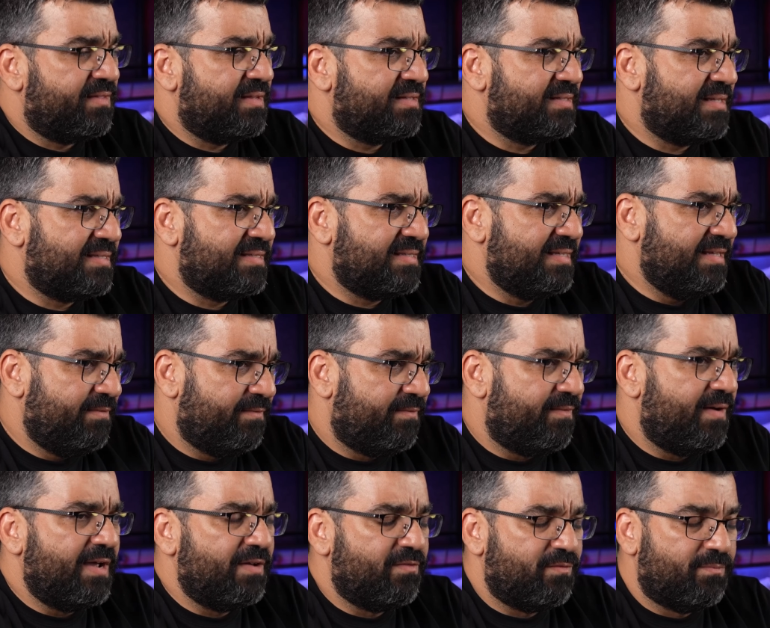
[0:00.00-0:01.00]
There's a
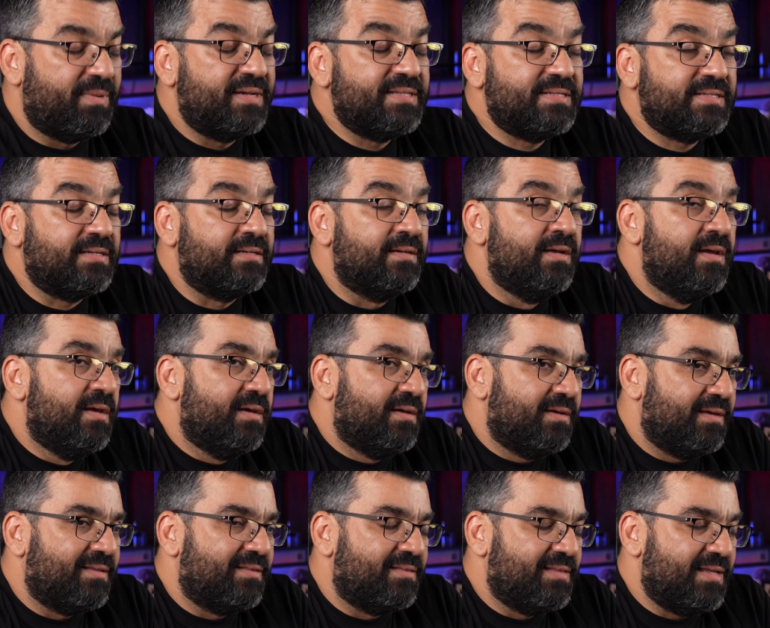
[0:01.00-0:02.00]
C5 button,
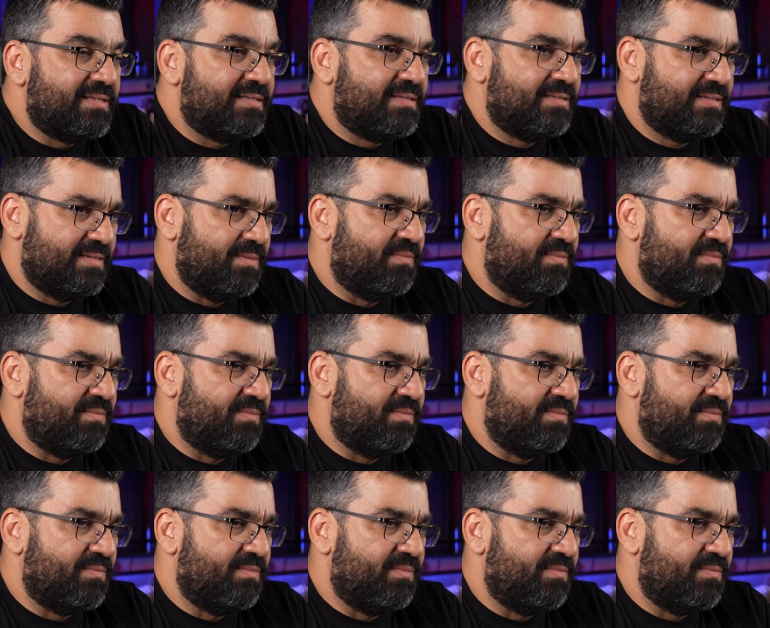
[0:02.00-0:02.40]
and that's